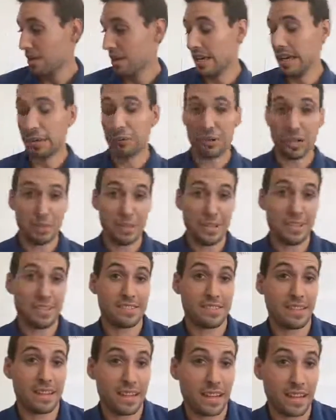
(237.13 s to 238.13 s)
And what I mean is
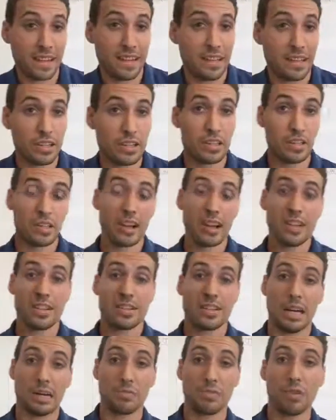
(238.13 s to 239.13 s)
that a lot of the
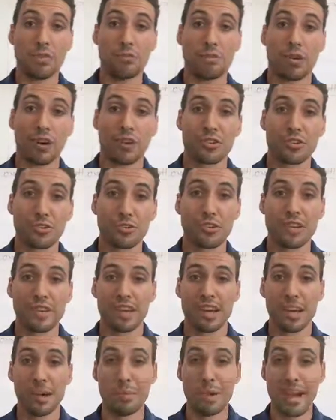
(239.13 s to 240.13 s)
times you partner with
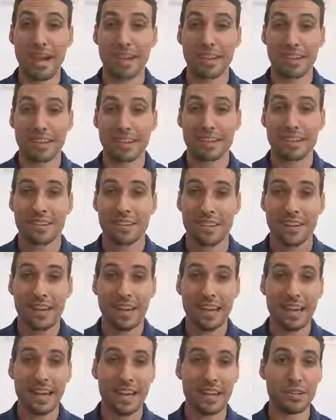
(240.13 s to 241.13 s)
a bank,
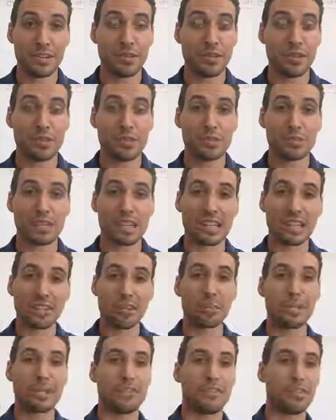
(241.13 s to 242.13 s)
and you can use a
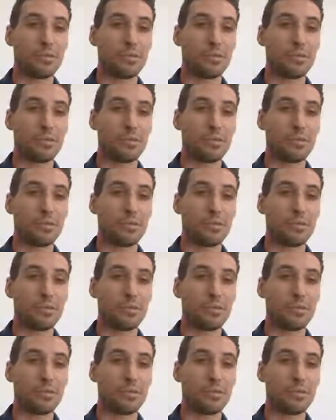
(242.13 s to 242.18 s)
little bit of your